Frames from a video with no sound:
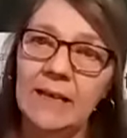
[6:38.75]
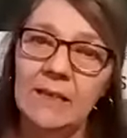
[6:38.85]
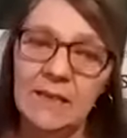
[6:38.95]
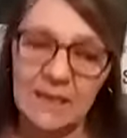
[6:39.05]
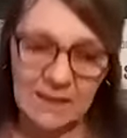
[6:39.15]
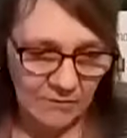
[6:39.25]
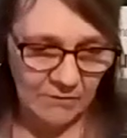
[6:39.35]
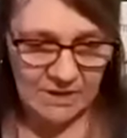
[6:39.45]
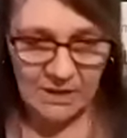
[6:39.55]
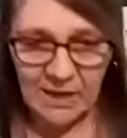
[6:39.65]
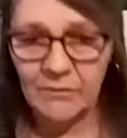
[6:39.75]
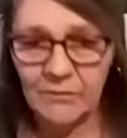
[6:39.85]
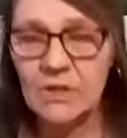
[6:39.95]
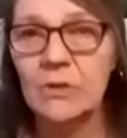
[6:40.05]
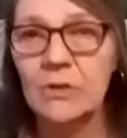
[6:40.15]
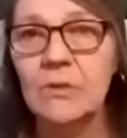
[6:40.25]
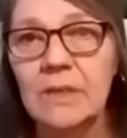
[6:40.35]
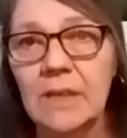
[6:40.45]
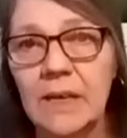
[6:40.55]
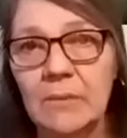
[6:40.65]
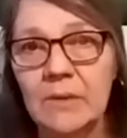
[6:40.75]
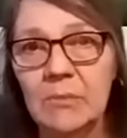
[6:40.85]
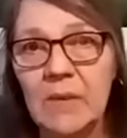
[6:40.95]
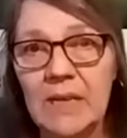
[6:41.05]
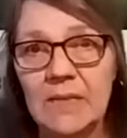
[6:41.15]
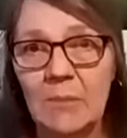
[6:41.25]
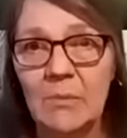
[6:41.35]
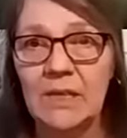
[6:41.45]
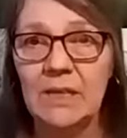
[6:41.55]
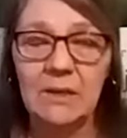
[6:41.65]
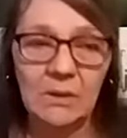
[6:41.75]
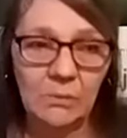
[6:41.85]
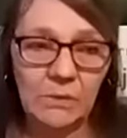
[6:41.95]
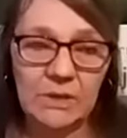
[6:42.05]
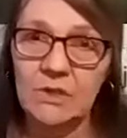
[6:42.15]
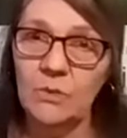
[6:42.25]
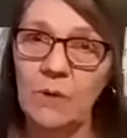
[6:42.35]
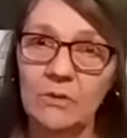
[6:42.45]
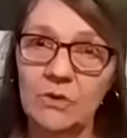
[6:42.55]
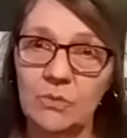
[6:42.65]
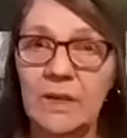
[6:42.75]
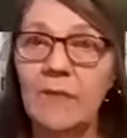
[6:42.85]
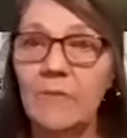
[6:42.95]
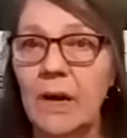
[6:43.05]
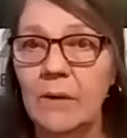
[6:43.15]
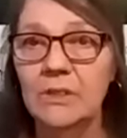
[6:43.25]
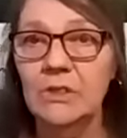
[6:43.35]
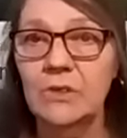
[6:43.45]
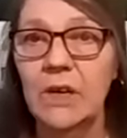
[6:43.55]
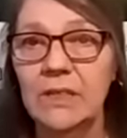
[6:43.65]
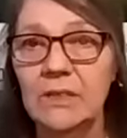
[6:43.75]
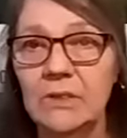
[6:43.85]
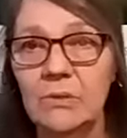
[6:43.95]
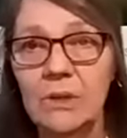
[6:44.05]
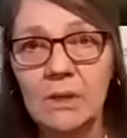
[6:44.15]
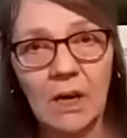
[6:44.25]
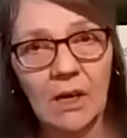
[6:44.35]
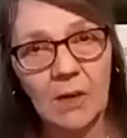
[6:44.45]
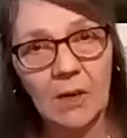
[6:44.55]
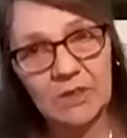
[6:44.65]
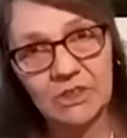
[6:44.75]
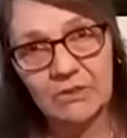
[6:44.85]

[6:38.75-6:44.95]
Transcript: and every turn that I would make, somebody would squelch whatever I was trying to accomplish.